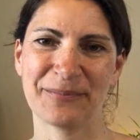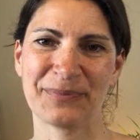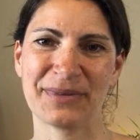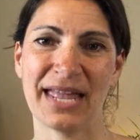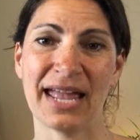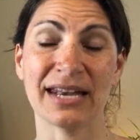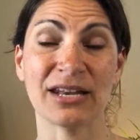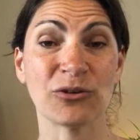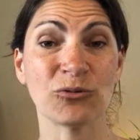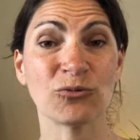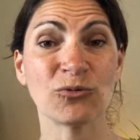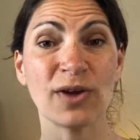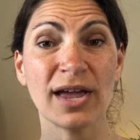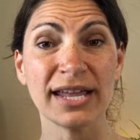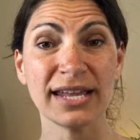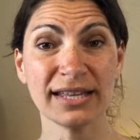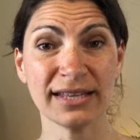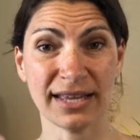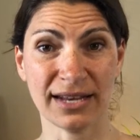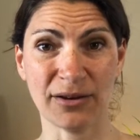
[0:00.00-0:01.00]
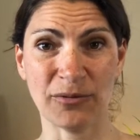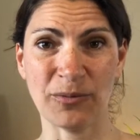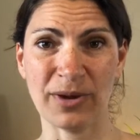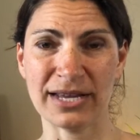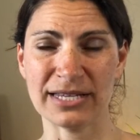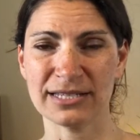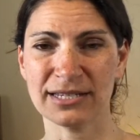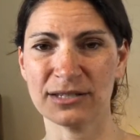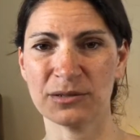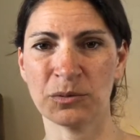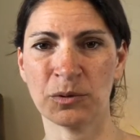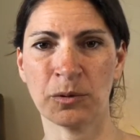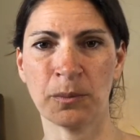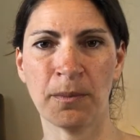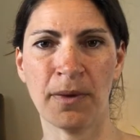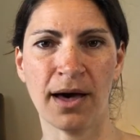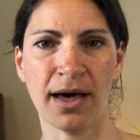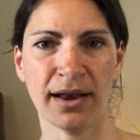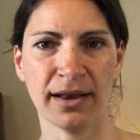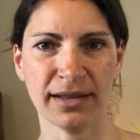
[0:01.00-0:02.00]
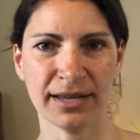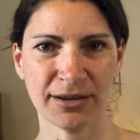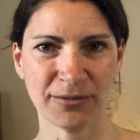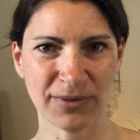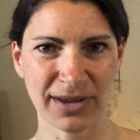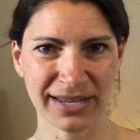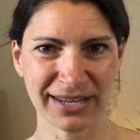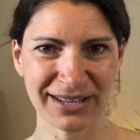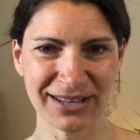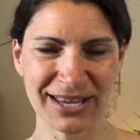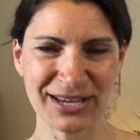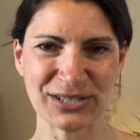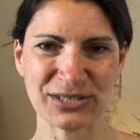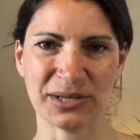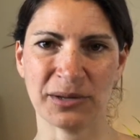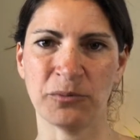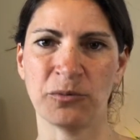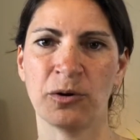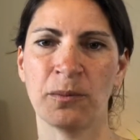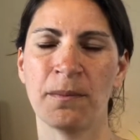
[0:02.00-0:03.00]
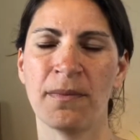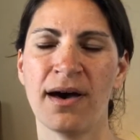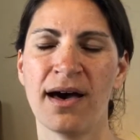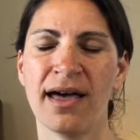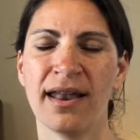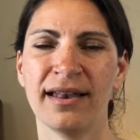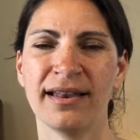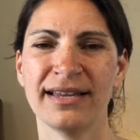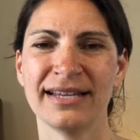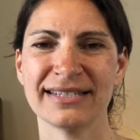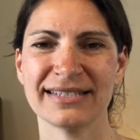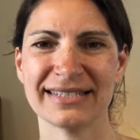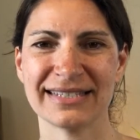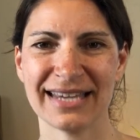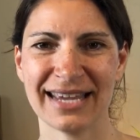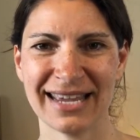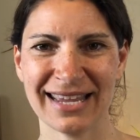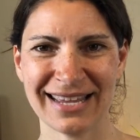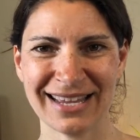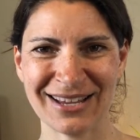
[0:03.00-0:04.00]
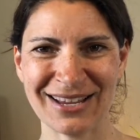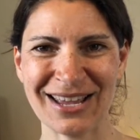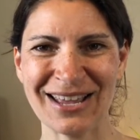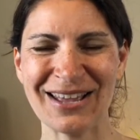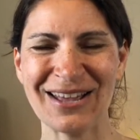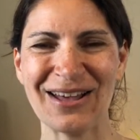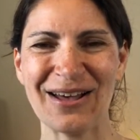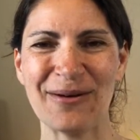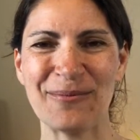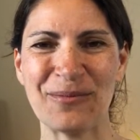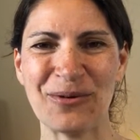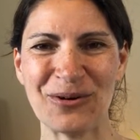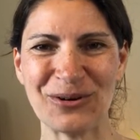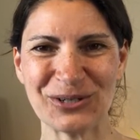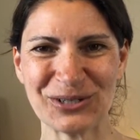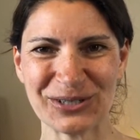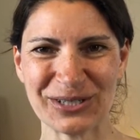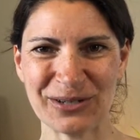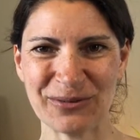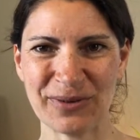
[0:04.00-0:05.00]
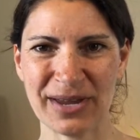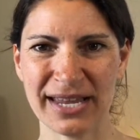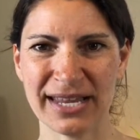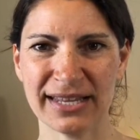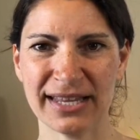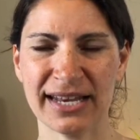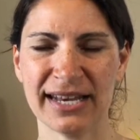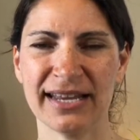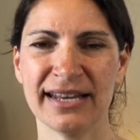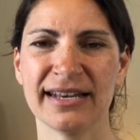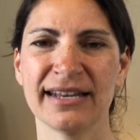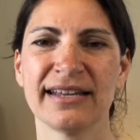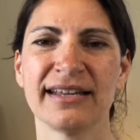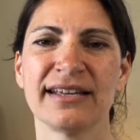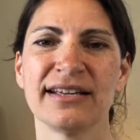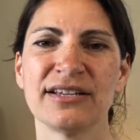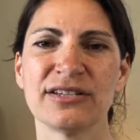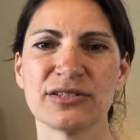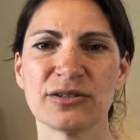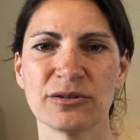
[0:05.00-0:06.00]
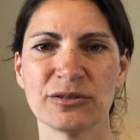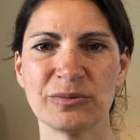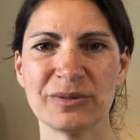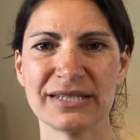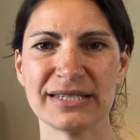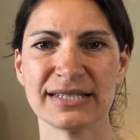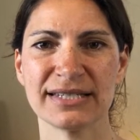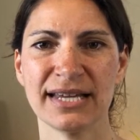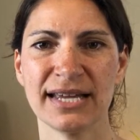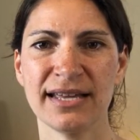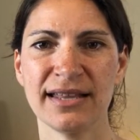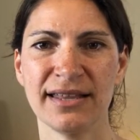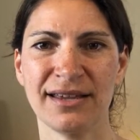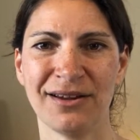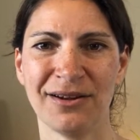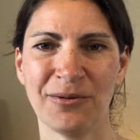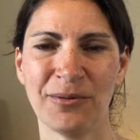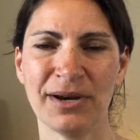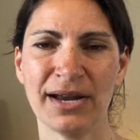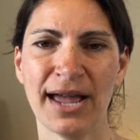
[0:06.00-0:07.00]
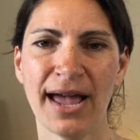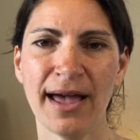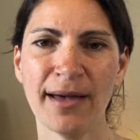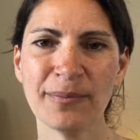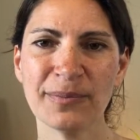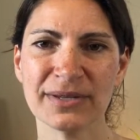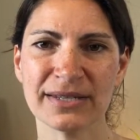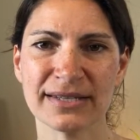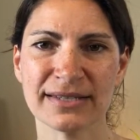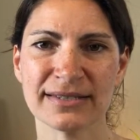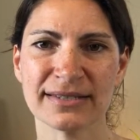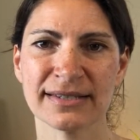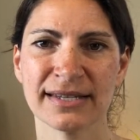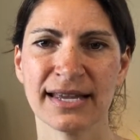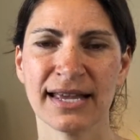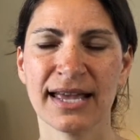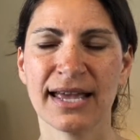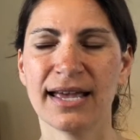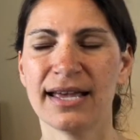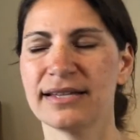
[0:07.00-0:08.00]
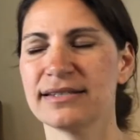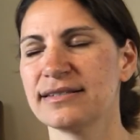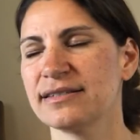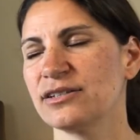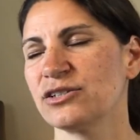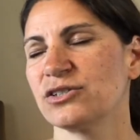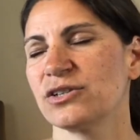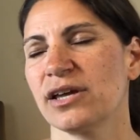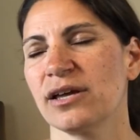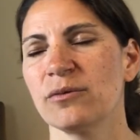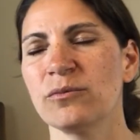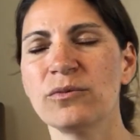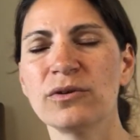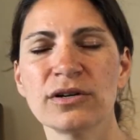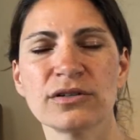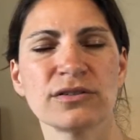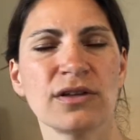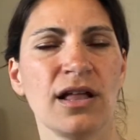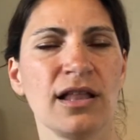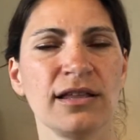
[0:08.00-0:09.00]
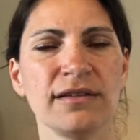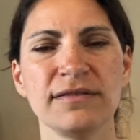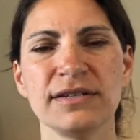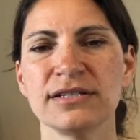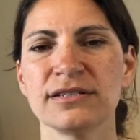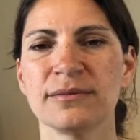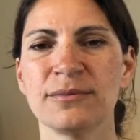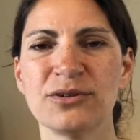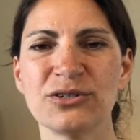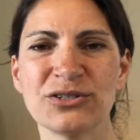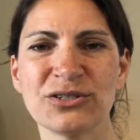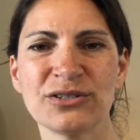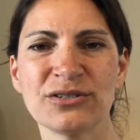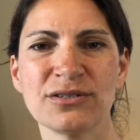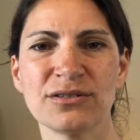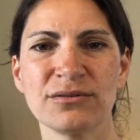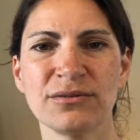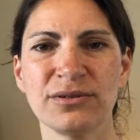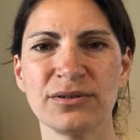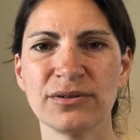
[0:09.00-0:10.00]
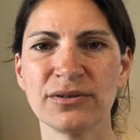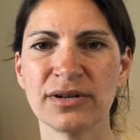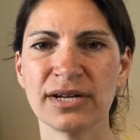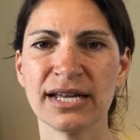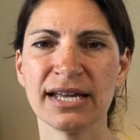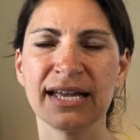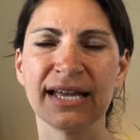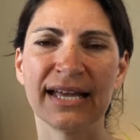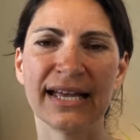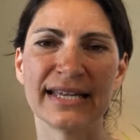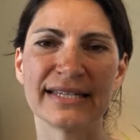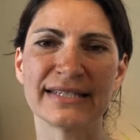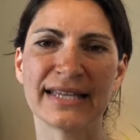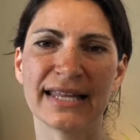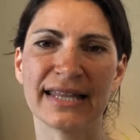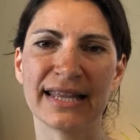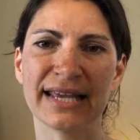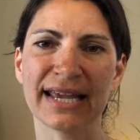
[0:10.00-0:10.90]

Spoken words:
And in regulated ways, because we're modeling regulation, we're modeling staying emotionally regulated. So as we stay there, what happens as the child works all of these emotions through is that the